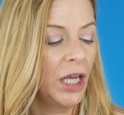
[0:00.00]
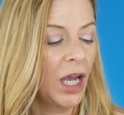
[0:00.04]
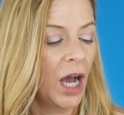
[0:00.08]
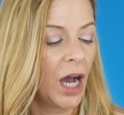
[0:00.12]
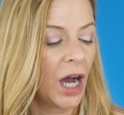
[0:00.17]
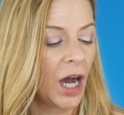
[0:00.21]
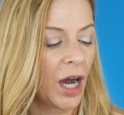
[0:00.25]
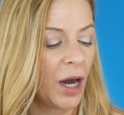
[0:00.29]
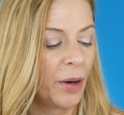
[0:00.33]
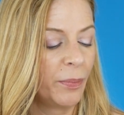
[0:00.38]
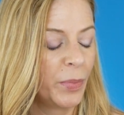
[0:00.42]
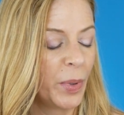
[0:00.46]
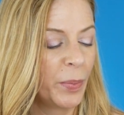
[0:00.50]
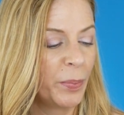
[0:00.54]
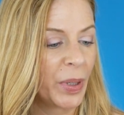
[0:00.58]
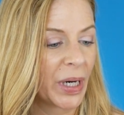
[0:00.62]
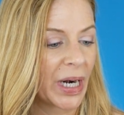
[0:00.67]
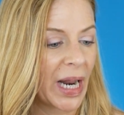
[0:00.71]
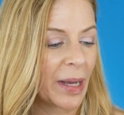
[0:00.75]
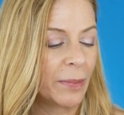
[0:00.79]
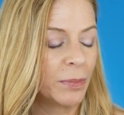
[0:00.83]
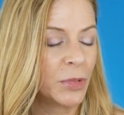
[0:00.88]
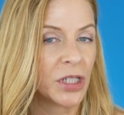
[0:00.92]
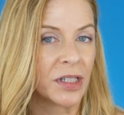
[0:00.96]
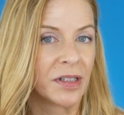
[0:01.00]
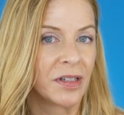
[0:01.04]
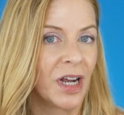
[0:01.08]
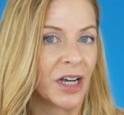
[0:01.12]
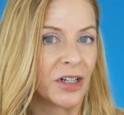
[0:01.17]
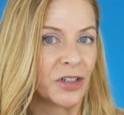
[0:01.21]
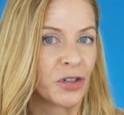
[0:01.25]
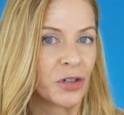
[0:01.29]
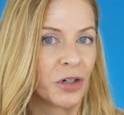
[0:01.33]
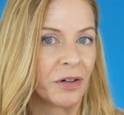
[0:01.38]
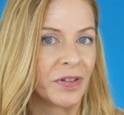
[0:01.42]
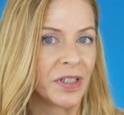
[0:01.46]
But I'm just
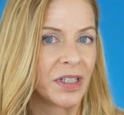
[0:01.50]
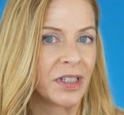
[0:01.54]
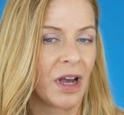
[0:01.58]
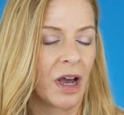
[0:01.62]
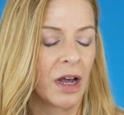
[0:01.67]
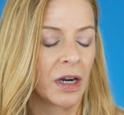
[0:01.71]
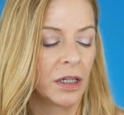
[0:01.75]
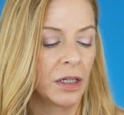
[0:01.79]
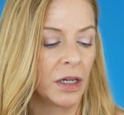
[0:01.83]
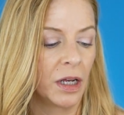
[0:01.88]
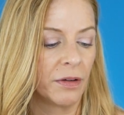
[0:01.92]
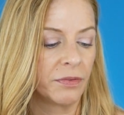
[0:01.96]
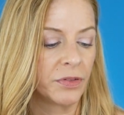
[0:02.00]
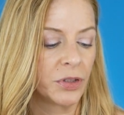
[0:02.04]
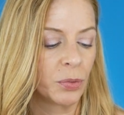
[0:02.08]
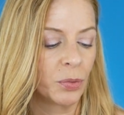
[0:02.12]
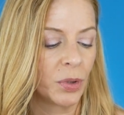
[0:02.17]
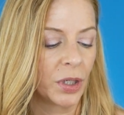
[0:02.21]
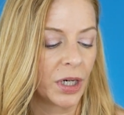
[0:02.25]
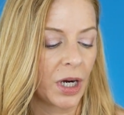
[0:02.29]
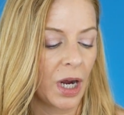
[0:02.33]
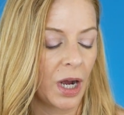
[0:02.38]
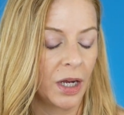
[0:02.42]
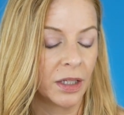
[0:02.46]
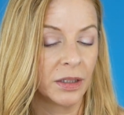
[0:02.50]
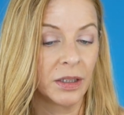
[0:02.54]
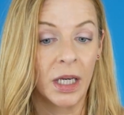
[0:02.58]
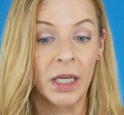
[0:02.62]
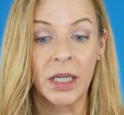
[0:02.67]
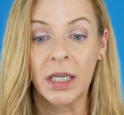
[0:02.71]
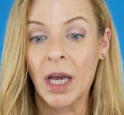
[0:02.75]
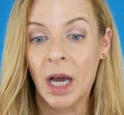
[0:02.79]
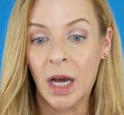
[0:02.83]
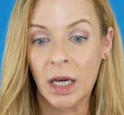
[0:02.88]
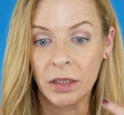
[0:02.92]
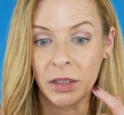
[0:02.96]
not sure if it's hot enough to work
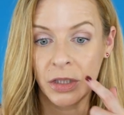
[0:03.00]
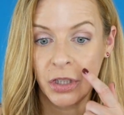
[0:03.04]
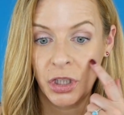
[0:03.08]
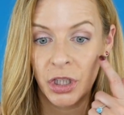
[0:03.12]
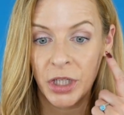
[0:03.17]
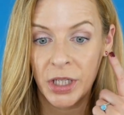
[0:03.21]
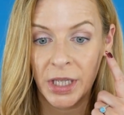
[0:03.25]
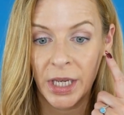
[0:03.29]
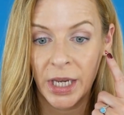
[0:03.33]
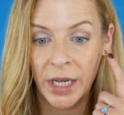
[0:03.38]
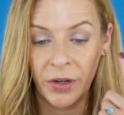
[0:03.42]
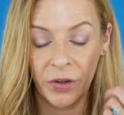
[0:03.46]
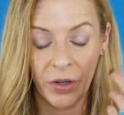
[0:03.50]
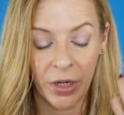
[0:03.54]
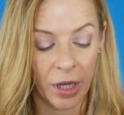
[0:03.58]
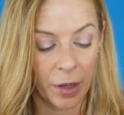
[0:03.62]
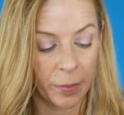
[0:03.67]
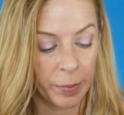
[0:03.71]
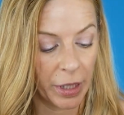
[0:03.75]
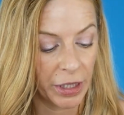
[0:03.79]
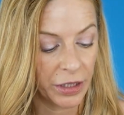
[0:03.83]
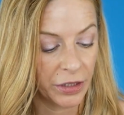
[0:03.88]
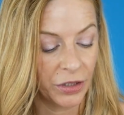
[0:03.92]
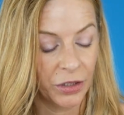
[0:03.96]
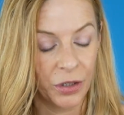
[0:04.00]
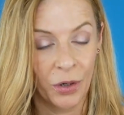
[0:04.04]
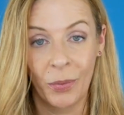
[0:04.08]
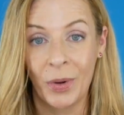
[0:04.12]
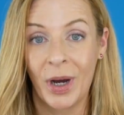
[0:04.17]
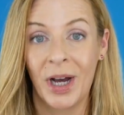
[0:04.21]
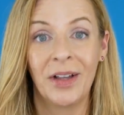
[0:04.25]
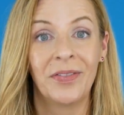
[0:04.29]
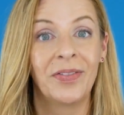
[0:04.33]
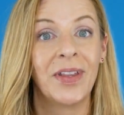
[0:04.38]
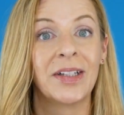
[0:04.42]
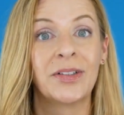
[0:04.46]
like on the cheek area, but you know
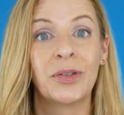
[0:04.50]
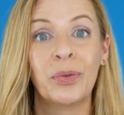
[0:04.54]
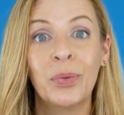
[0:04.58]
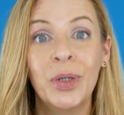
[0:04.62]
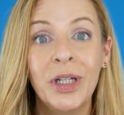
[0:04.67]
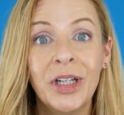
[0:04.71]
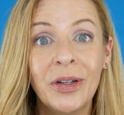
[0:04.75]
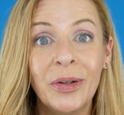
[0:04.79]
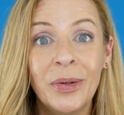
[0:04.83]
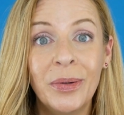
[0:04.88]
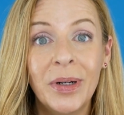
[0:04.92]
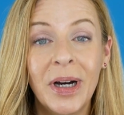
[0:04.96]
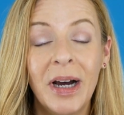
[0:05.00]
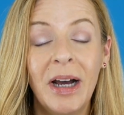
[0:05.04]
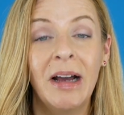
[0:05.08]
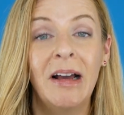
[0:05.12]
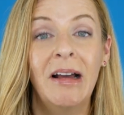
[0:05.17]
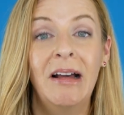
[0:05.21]
what? That's what we do.